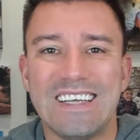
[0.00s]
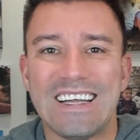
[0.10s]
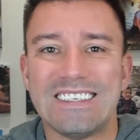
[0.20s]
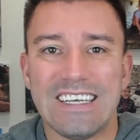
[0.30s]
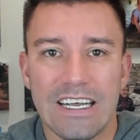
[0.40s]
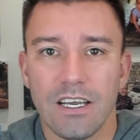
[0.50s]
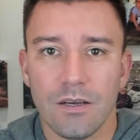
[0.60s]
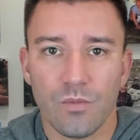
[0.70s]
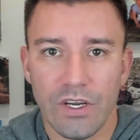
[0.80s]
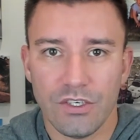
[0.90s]
Debt to
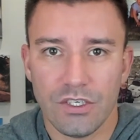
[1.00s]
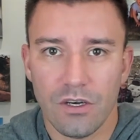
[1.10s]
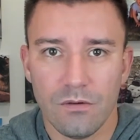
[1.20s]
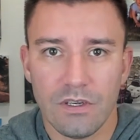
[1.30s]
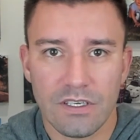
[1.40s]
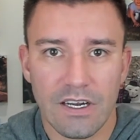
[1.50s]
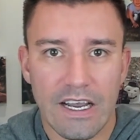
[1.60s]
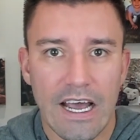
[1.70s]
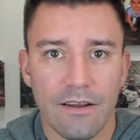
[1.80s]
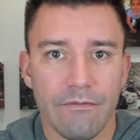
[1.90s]
income ratio is
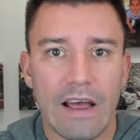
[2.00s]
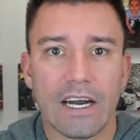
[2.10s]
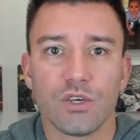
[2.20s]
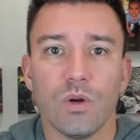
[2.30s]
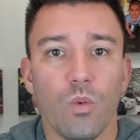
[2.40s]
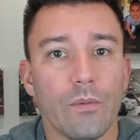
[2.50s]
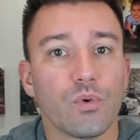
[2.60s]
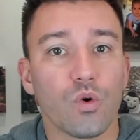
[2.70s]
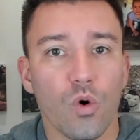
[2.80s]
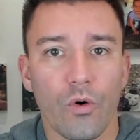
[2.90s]
going to kind of factor in what
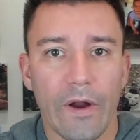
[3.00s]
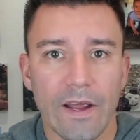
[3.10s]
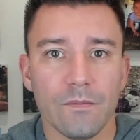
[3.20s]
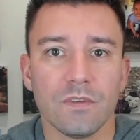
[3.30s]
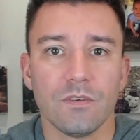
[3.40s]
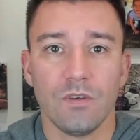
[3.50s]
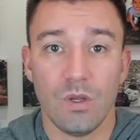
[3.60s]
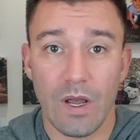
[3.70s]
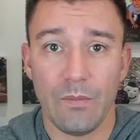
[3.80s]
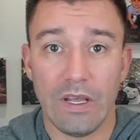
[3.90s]
programs
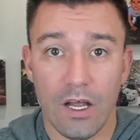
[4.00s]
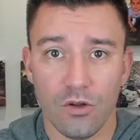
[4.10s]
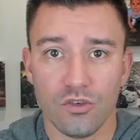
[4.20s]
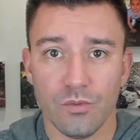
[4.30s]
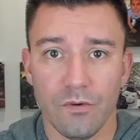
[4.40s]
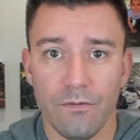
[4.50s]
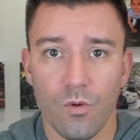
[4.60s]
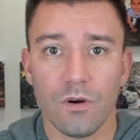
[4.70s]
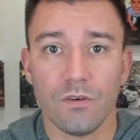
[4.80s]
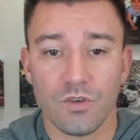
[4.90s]
you might be eligible
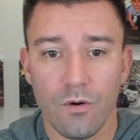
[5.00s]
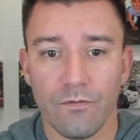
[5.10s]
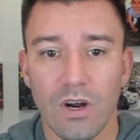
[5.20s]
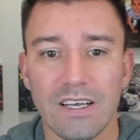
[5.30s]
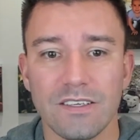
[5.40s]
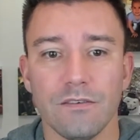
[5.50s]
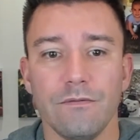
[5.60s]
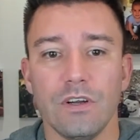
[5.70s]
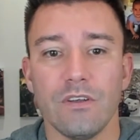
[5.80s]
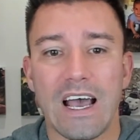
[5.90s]
for. So for us to
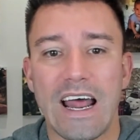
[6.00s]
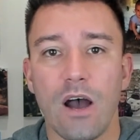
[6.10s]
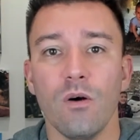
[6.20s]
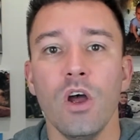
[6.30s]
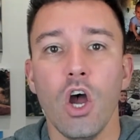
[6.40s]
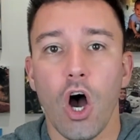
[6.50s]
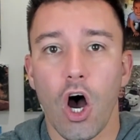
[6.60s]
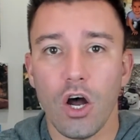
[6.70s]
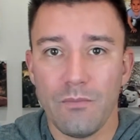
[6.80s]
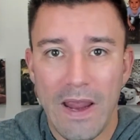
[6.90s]
figure that out
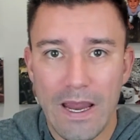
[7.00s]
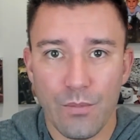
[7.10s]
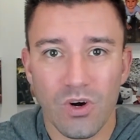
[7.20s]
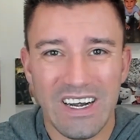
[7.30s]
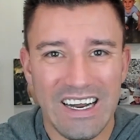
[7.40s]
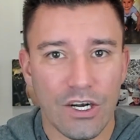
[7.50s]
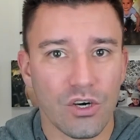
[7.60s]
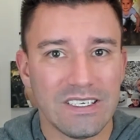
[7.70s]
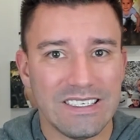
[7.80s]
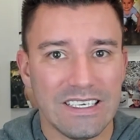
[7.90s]
on paper in
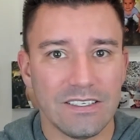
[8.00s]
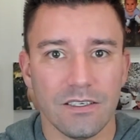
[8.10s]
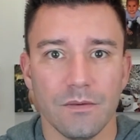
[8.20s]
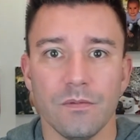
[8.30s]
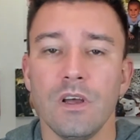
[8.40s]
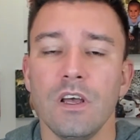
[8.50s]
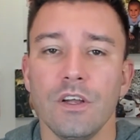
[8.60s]
our system